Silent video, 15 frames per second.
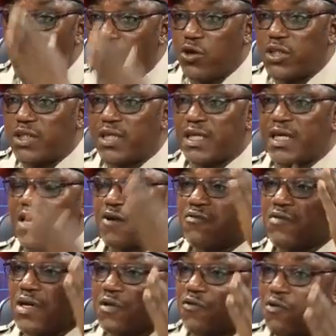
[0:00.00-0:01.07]
holding
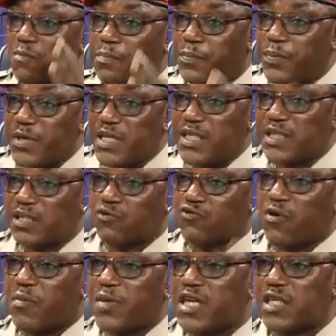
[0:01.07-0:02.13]
a complete
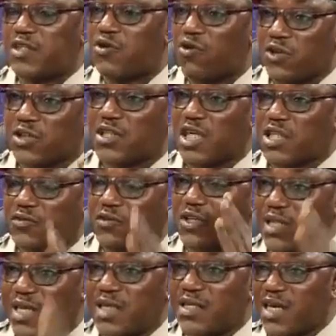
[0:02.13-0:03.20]
community hostage
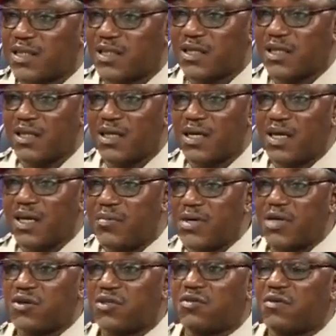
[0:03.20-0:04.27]
for 3 days
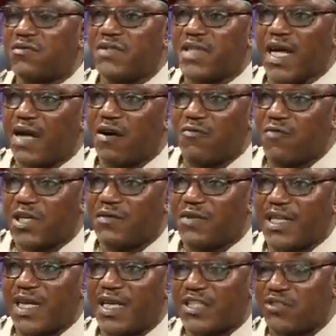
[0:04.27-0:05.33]
because of
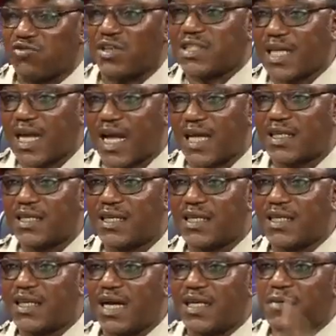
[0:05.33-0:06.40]
whatever their interests they had,
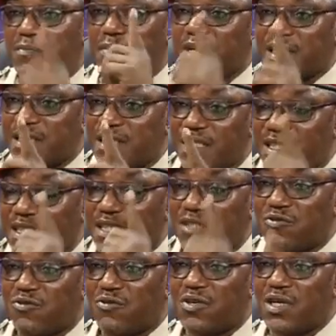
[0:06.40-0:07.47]
and the president
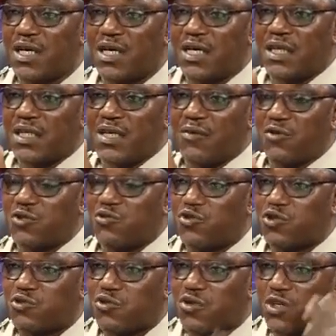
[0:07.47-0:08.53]
didn't know. There was
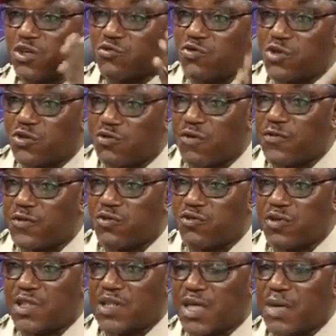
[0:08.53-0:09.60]
no security
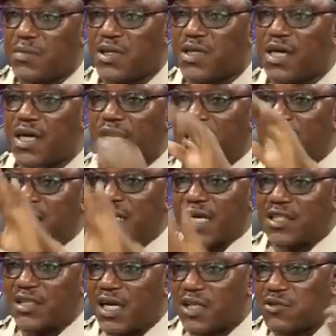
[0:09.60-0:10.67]
to his table. The
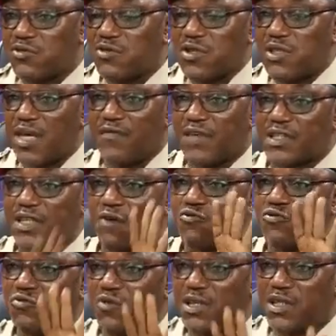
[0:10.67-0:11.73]
National Security Advisor
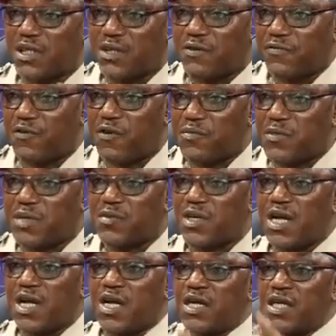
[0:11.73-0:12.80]
could not inform him.